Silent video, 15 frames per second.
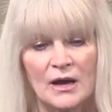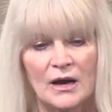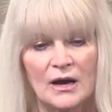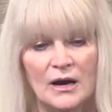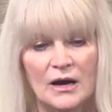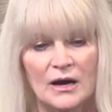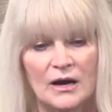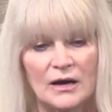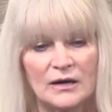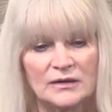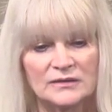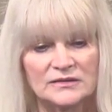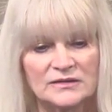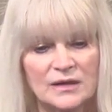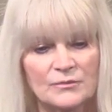
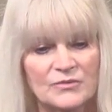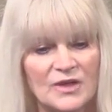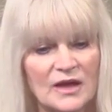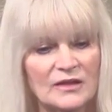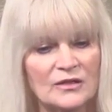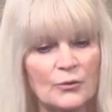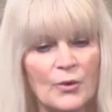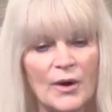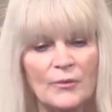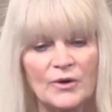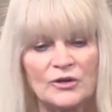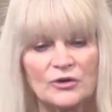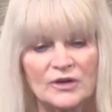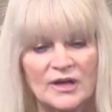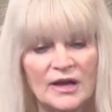uh, something, the way we
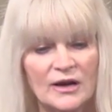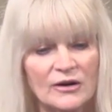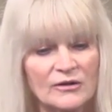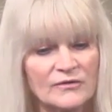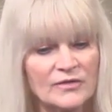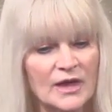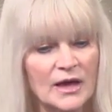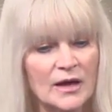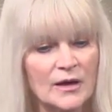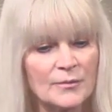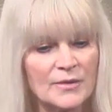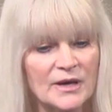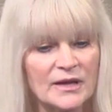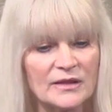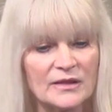took care of
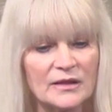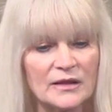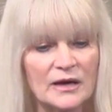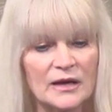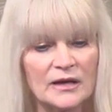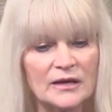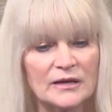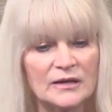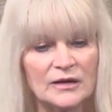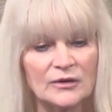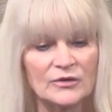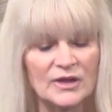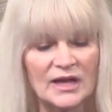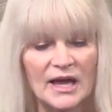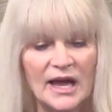them in
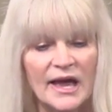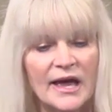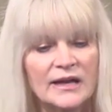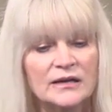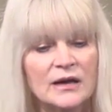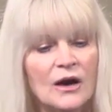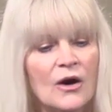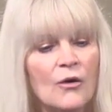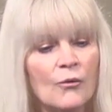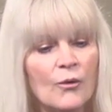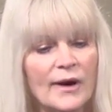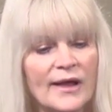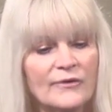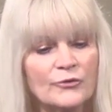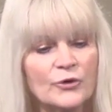near the end.
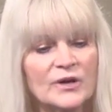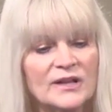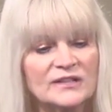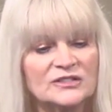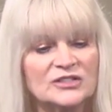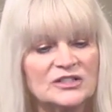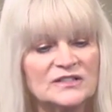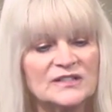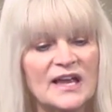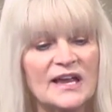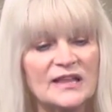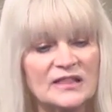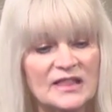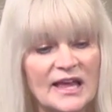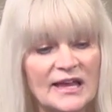Whatever it is, she's
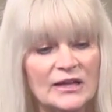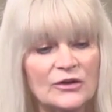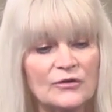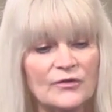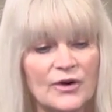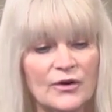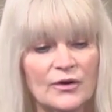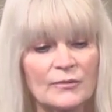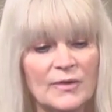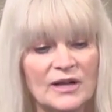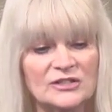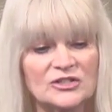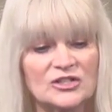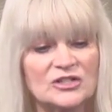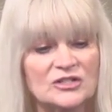saying thank you very
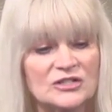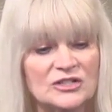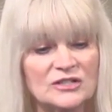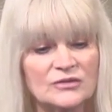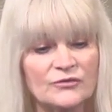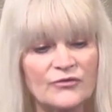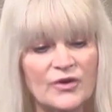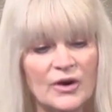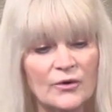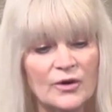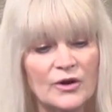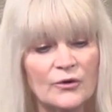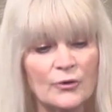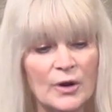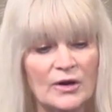much. She's just
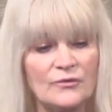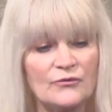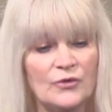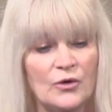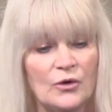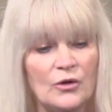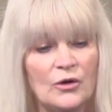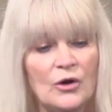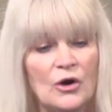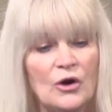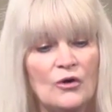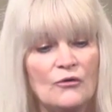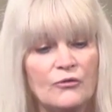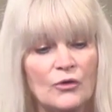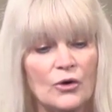very grateful
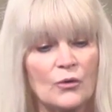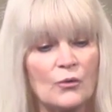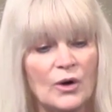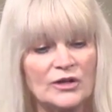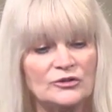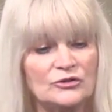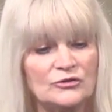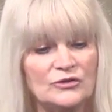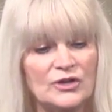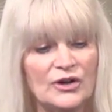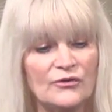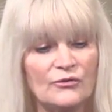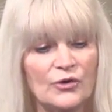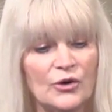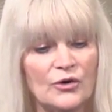for what you
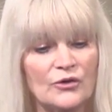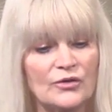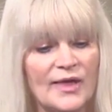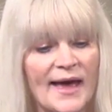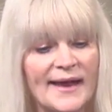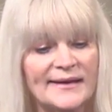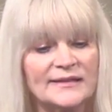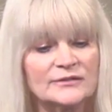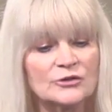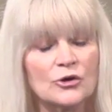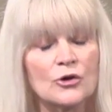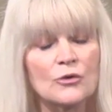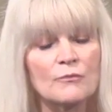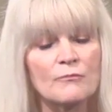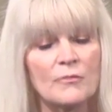did for her. That is
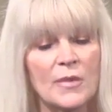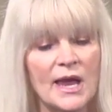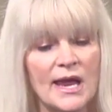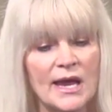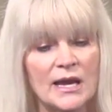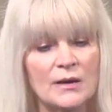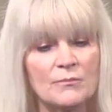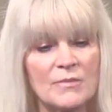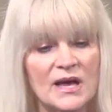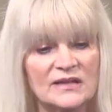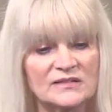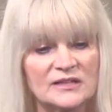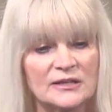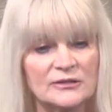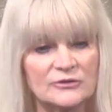her main
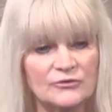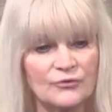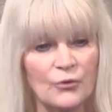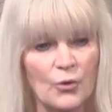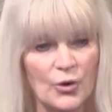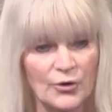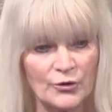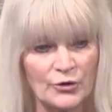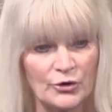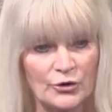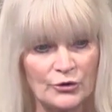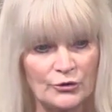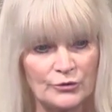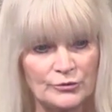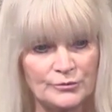message for
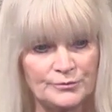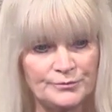you.